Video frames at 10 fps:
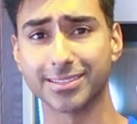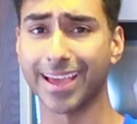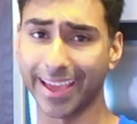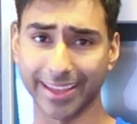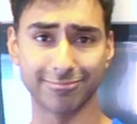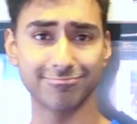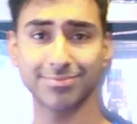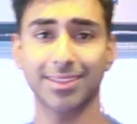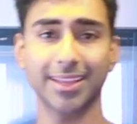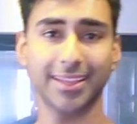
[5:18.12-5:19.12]
Hey,
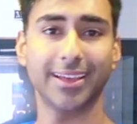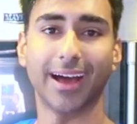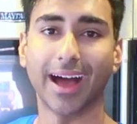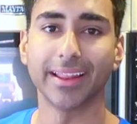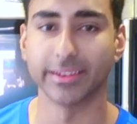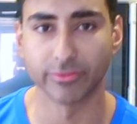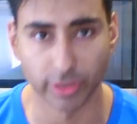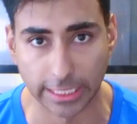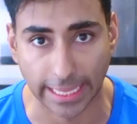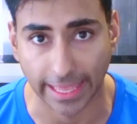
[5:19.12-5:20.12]
I
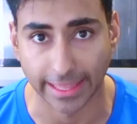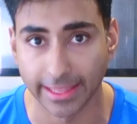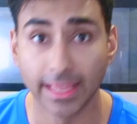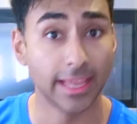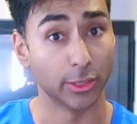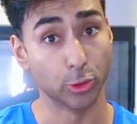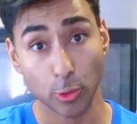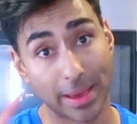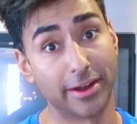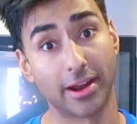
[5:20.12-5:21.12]
didn't forget. You
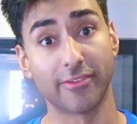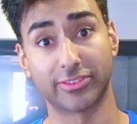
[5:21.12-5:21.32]
better not